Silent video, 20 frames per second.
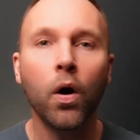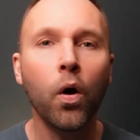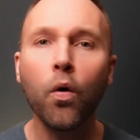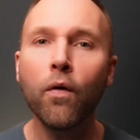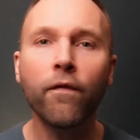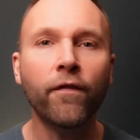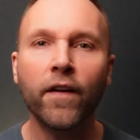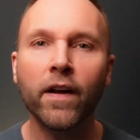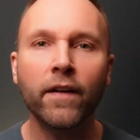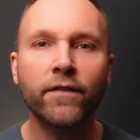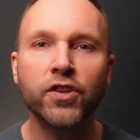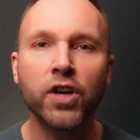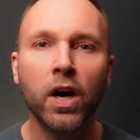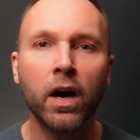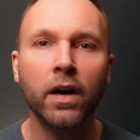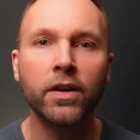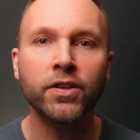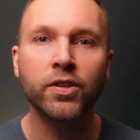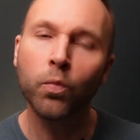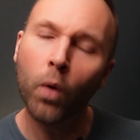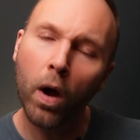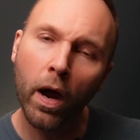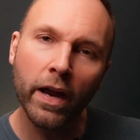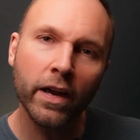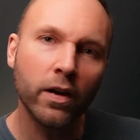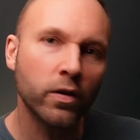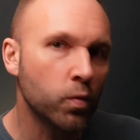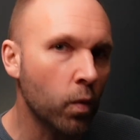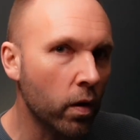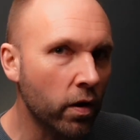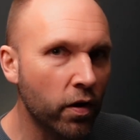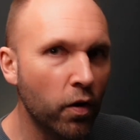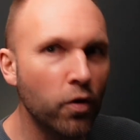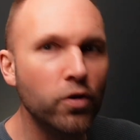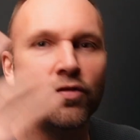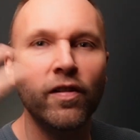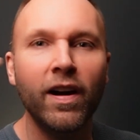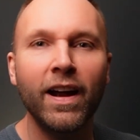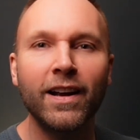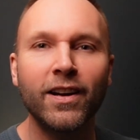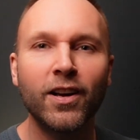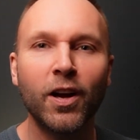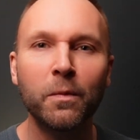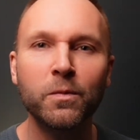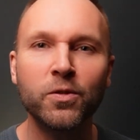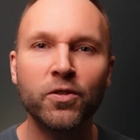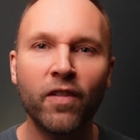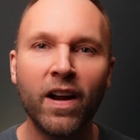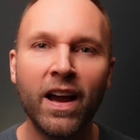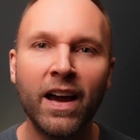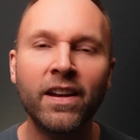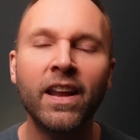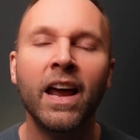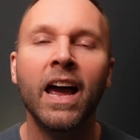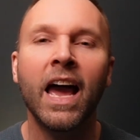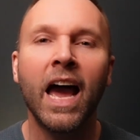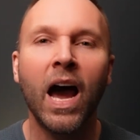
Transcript: all free of charge. Why? Because what goes around comes around,